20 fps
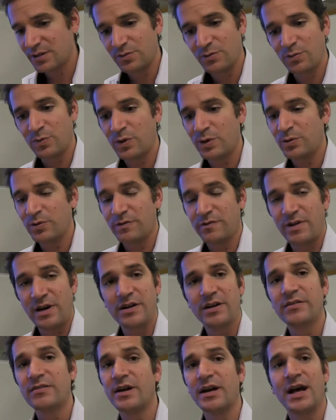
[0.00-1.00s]
So we were
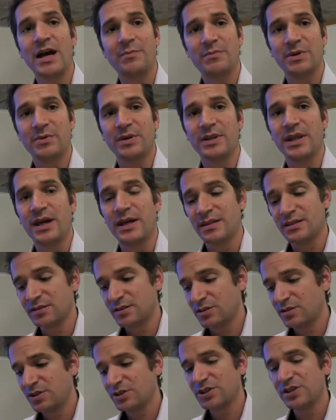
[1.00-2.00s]
very, very happy with that.
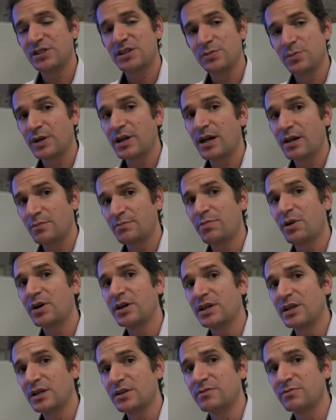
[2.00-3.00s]
So not just did we get a
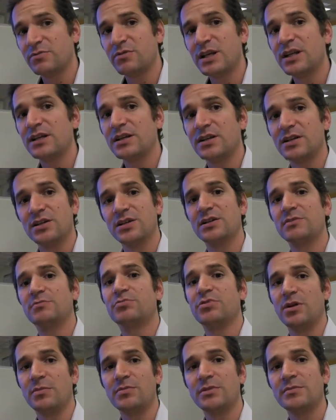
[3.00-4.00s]
body of really
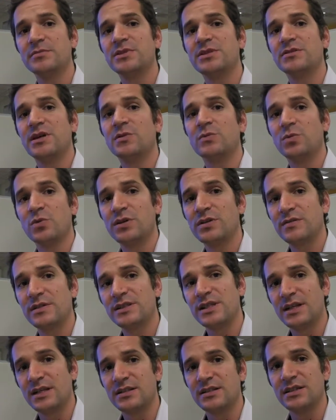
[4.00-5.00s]
good problems around water
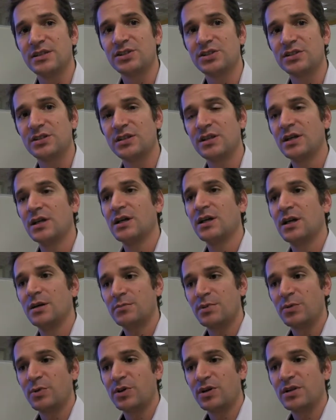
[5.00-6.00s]
and sanitation,
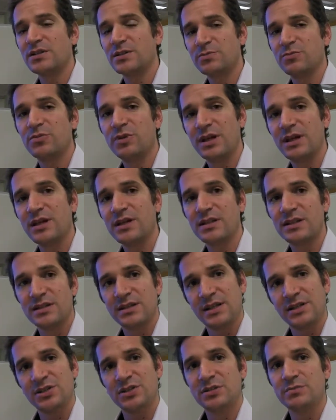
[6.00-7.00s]
but we got some really good
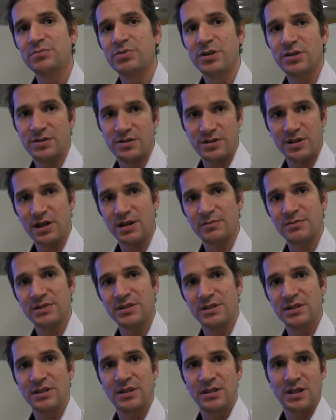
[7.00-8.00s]
attention and
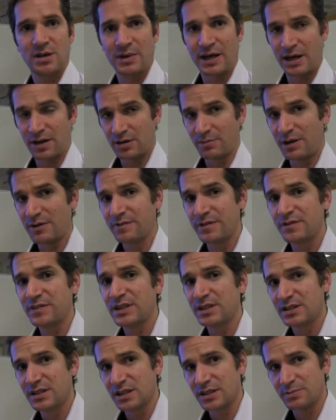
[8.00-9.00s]
prototypes coming out, about
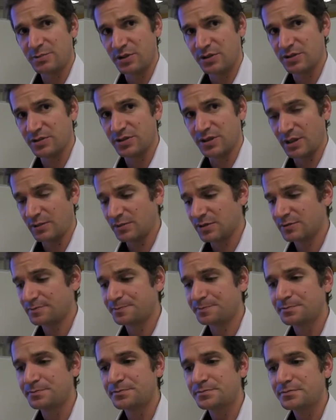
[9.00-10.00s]
56 prototypes.
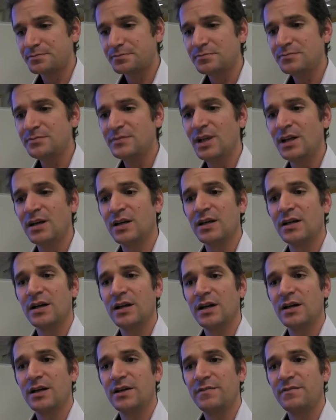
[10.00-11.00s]

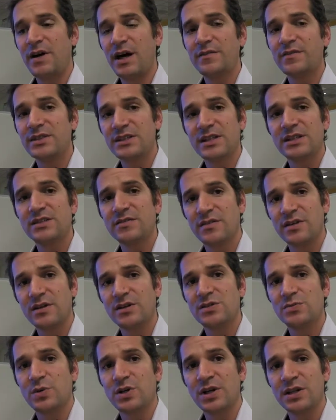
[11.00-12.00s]
5 or 6 of
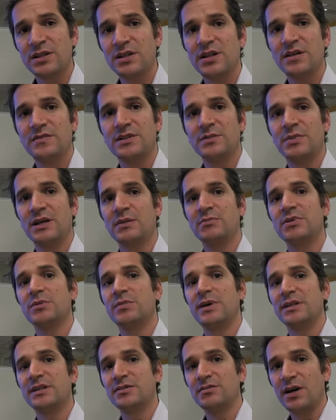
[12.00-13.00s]
those were good enough to be
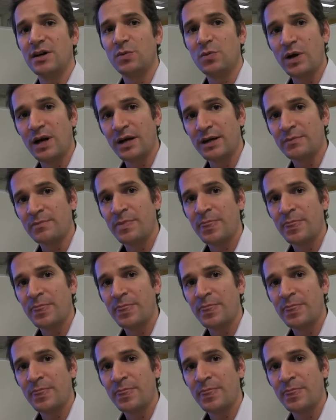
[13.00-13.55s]
implemented right away.